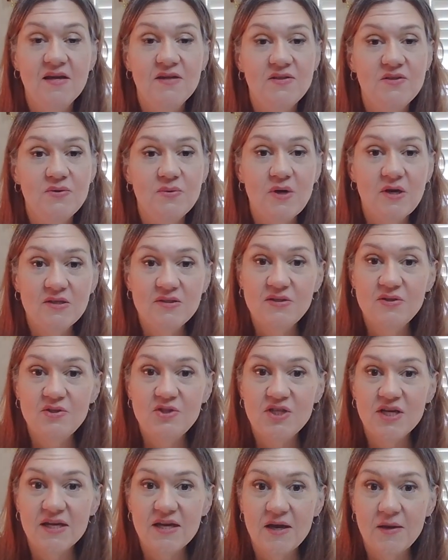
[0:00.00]
Do also
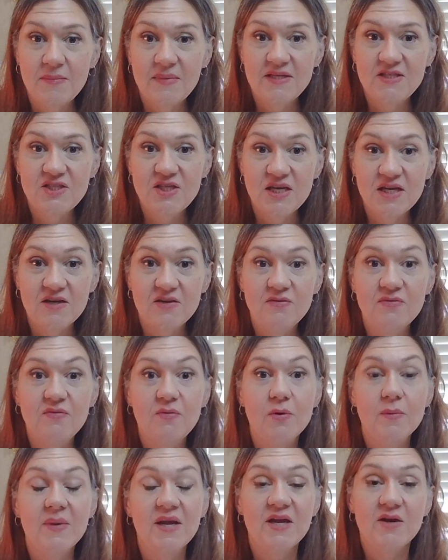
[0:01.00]
check out my channel
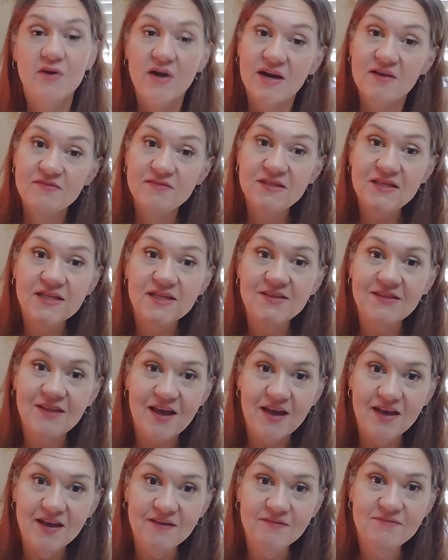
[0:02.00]
for my crafting
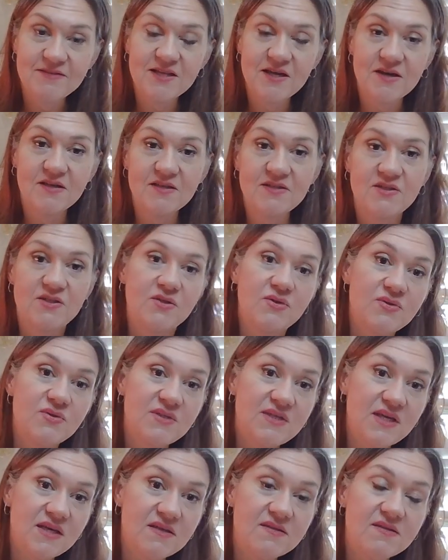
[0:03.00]
lives on
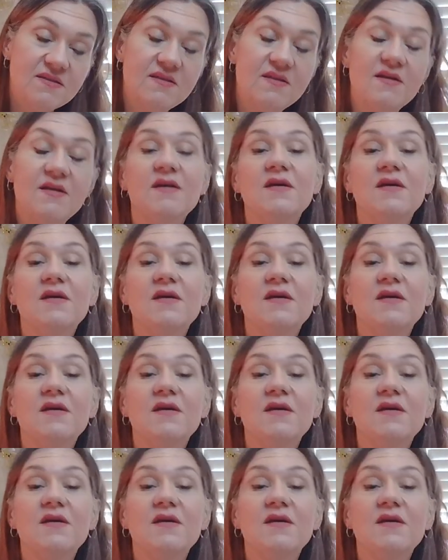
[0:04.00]
Tuesdays.